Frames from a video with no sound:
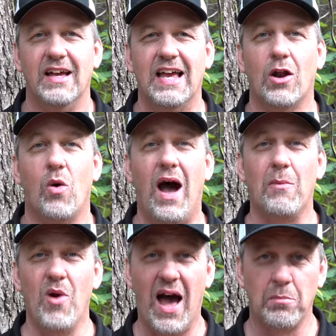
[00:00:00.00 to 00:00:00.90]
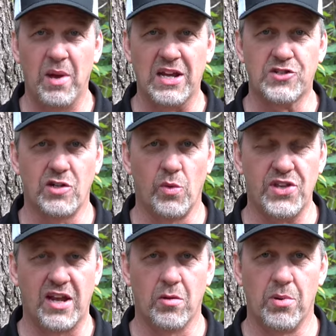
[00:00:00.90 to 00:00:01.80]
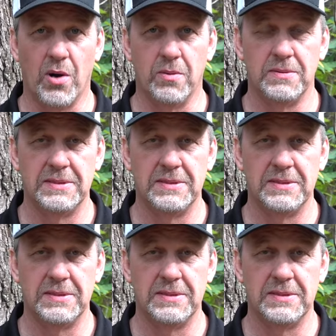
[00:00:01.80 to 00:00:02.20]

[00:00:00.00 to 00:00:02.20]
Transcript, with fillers: Hello, I'm Rod Pinkston with JAGER PRO.